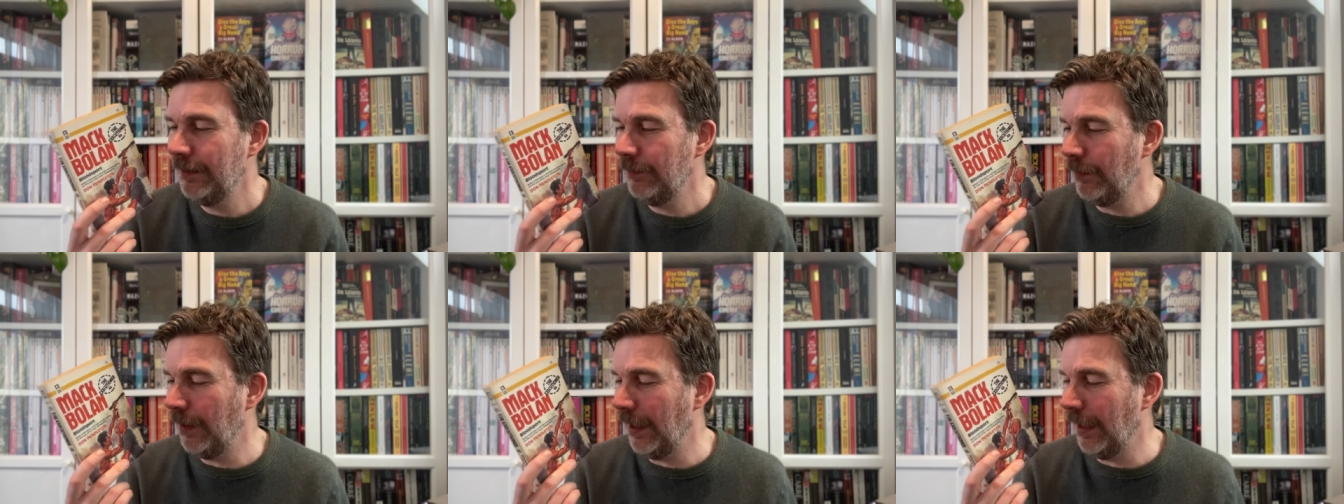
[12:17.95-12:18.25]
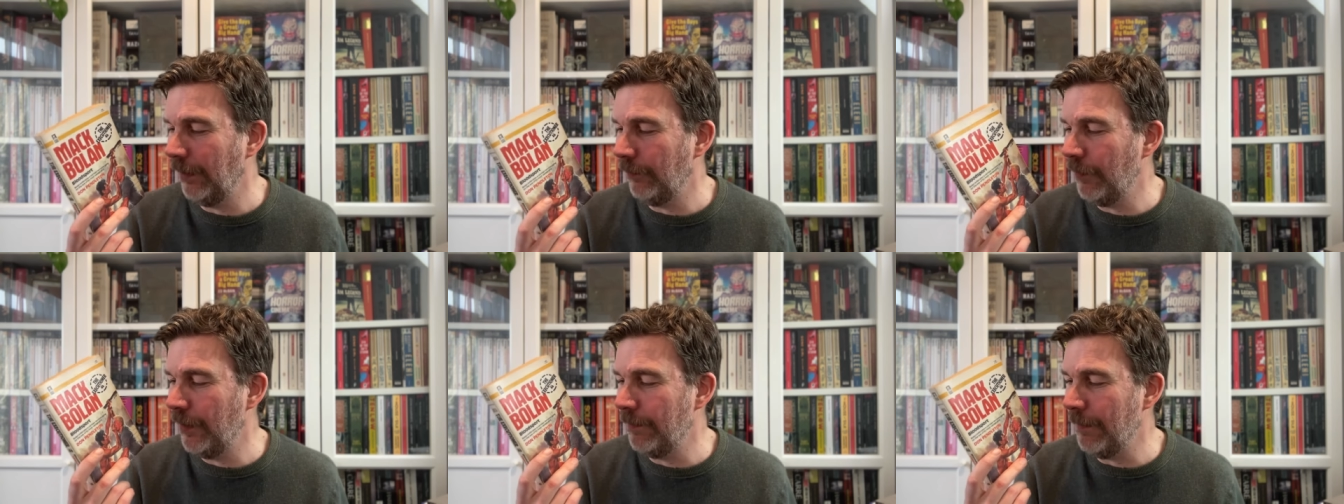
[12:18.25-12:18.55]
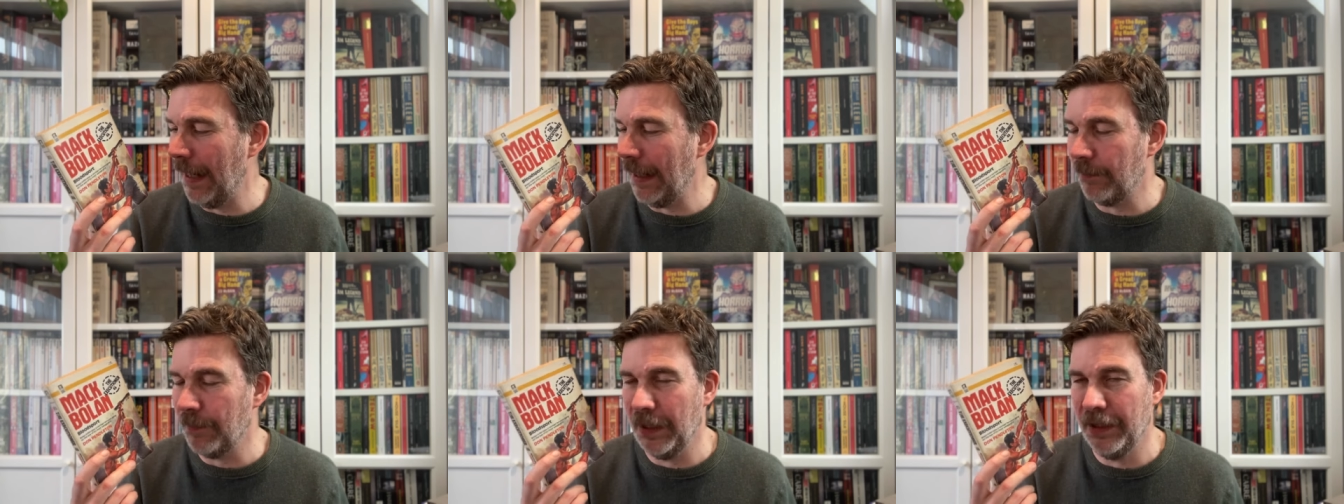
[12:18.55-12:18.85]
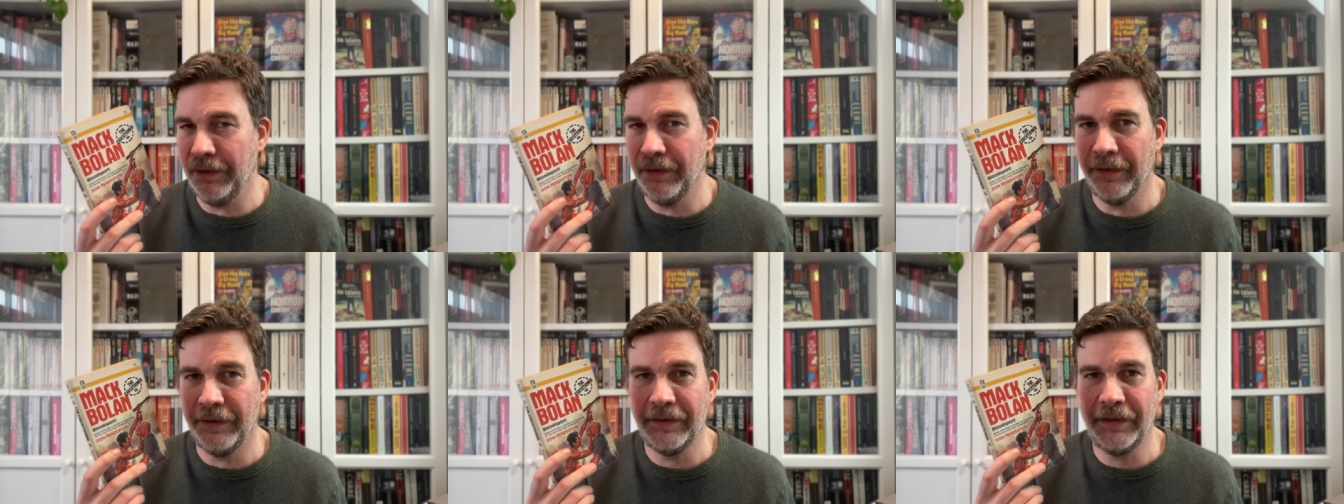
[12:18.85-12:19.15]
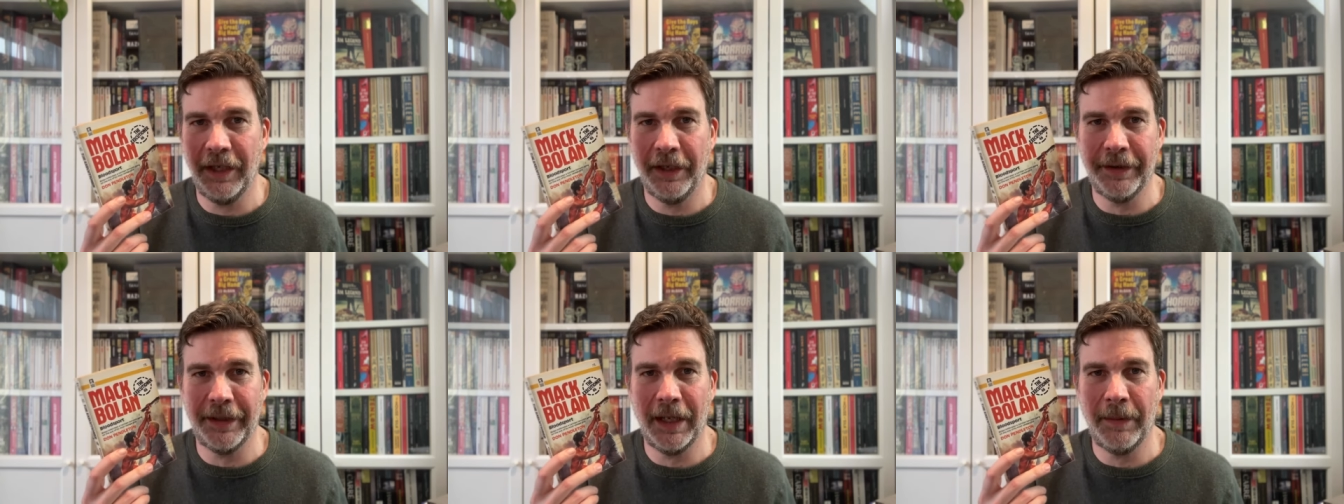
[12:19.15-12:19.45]
with MacBain
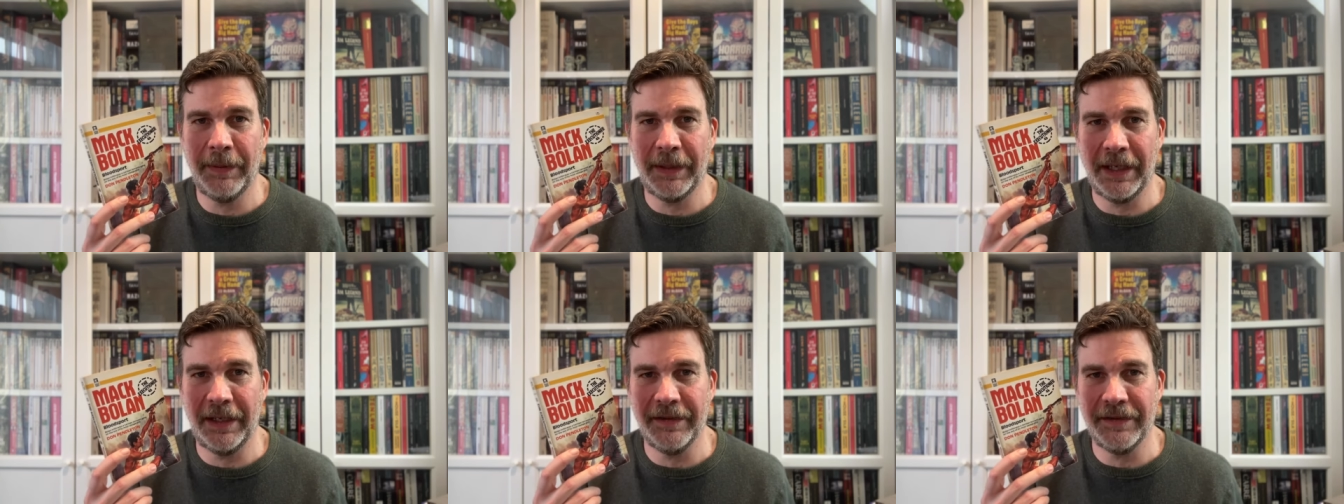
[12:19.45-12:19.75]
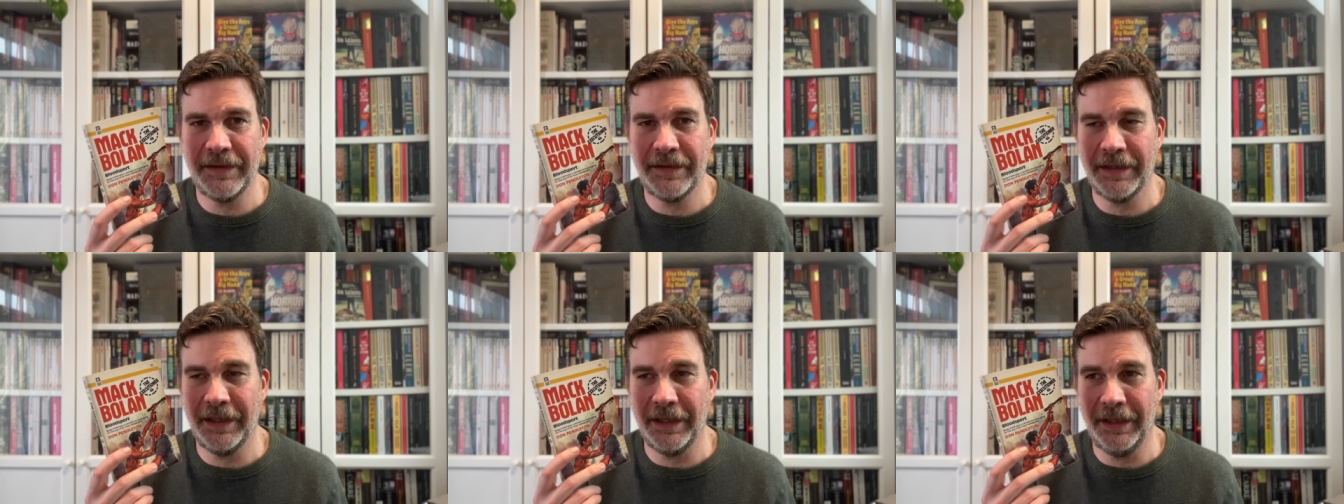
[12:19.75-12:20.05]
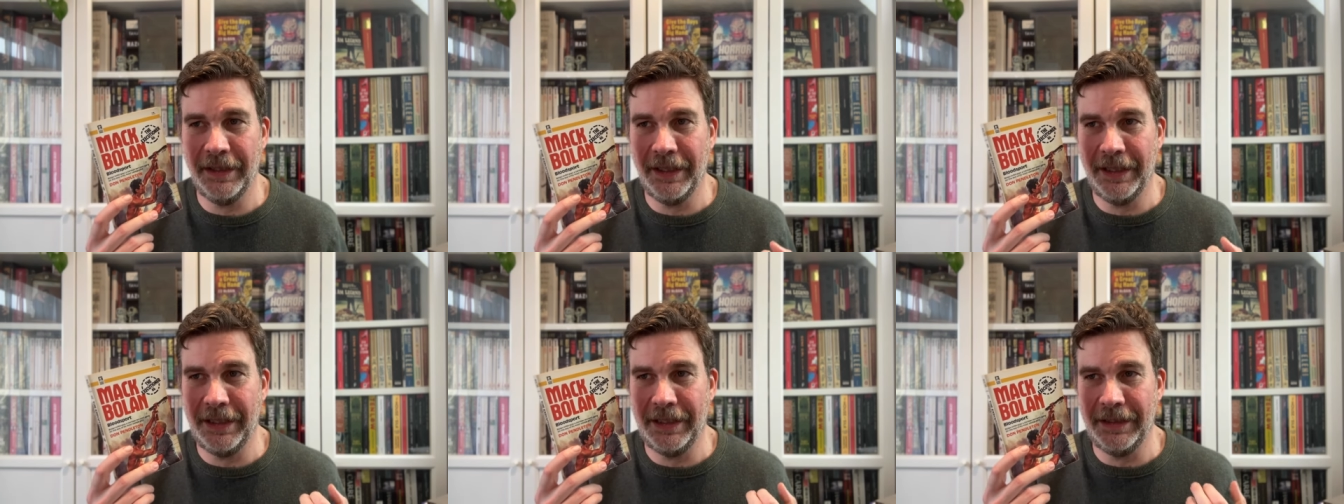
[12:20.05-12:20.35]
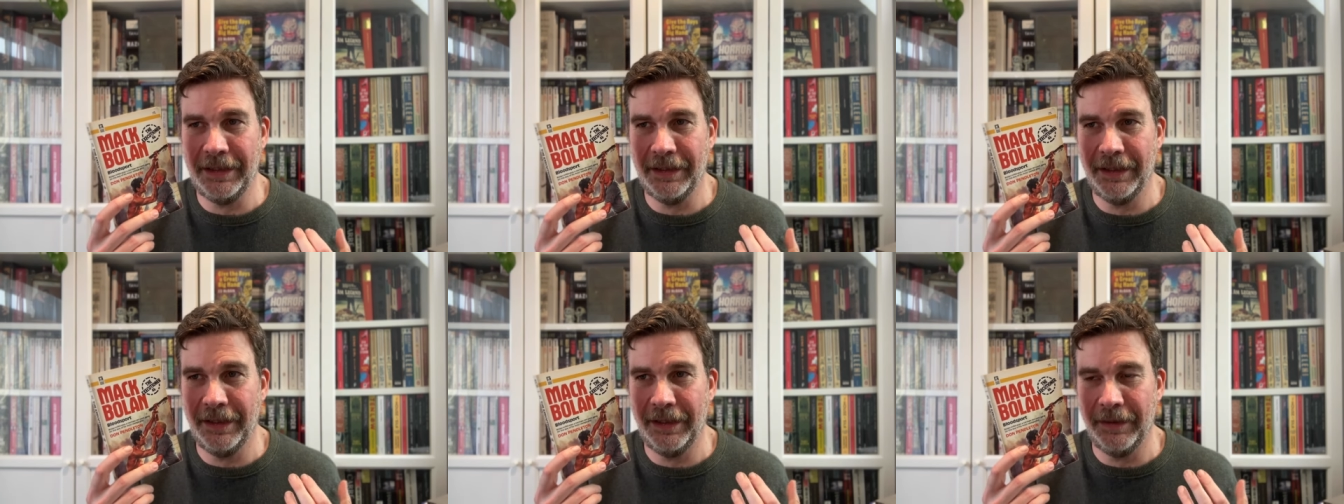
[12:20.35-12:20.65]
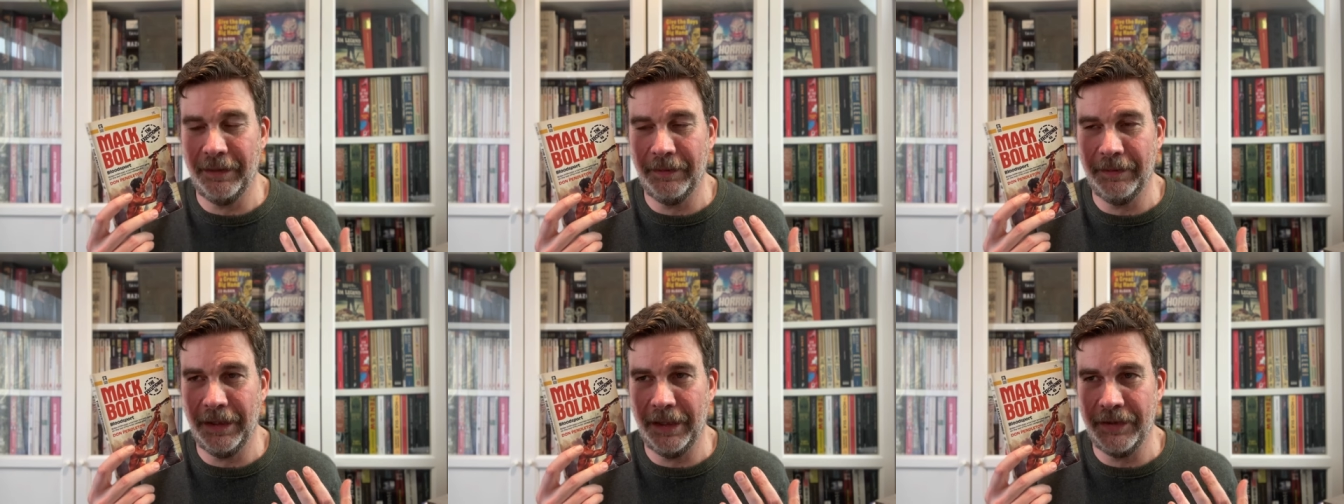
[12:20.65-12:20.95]
going up against
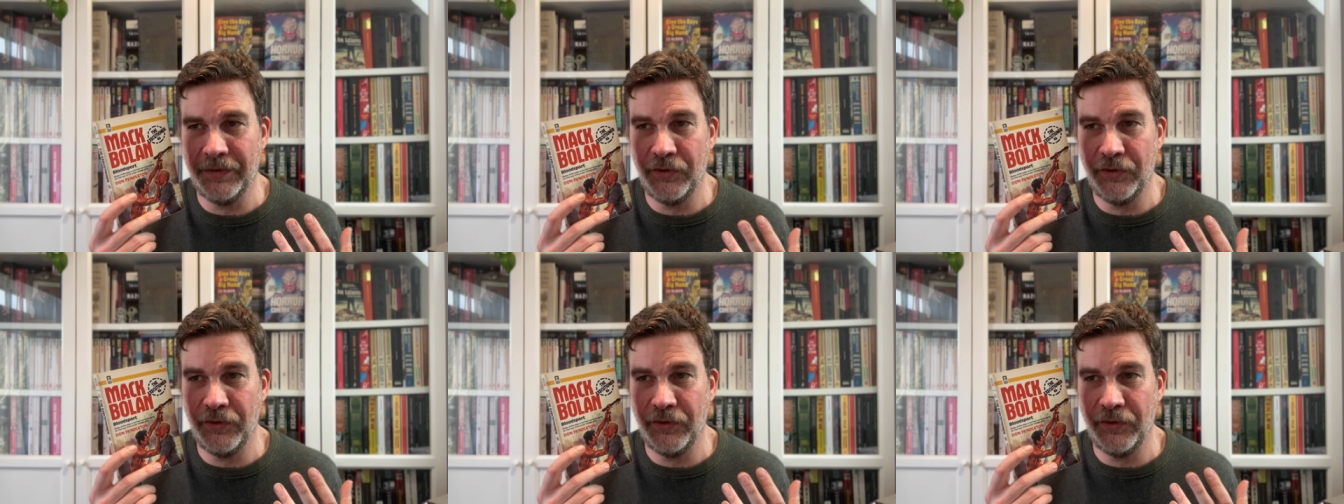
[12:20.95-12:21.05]
a